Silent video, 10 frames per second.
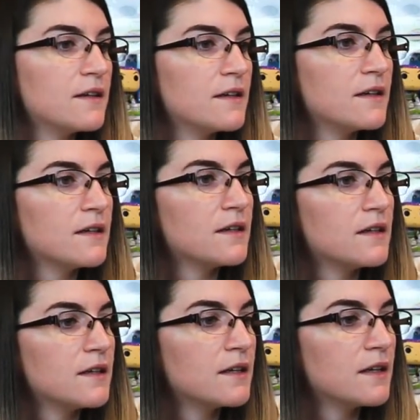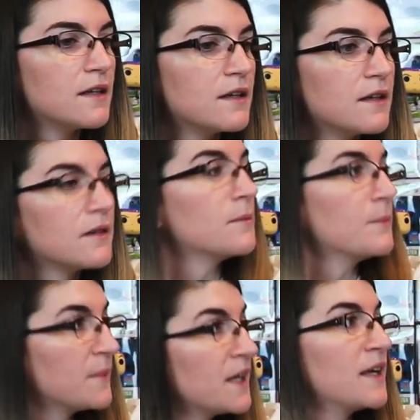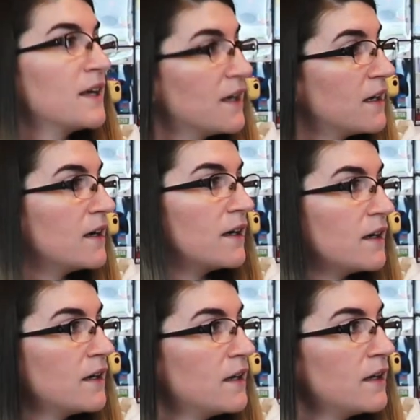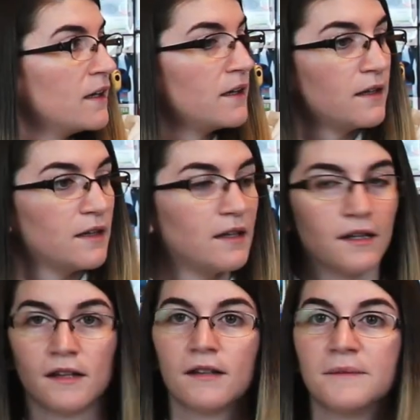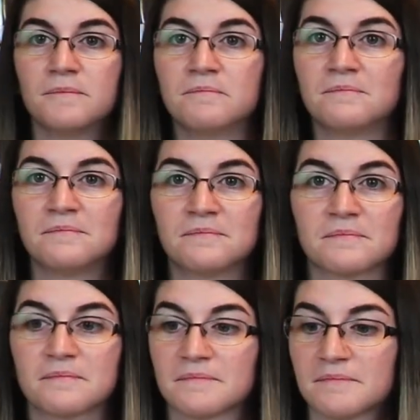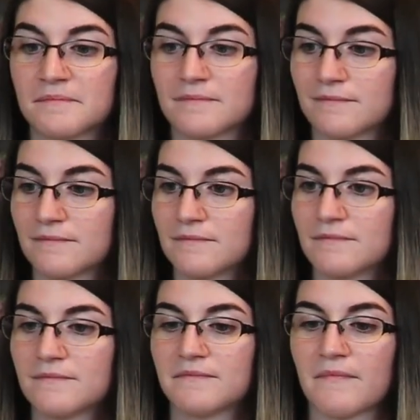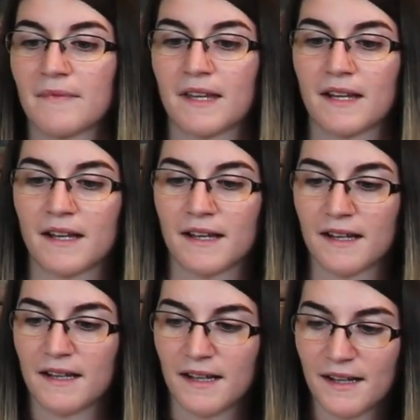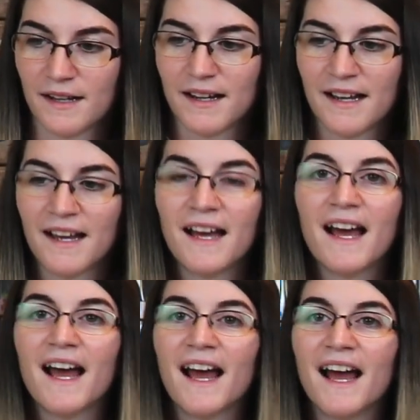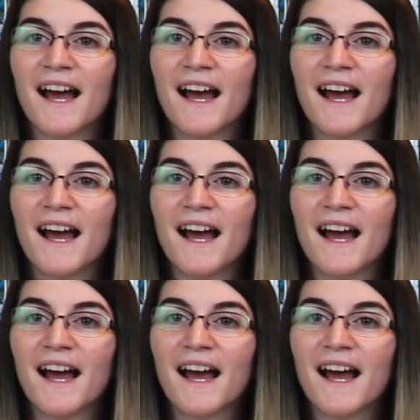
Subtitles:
The person shown says nothing.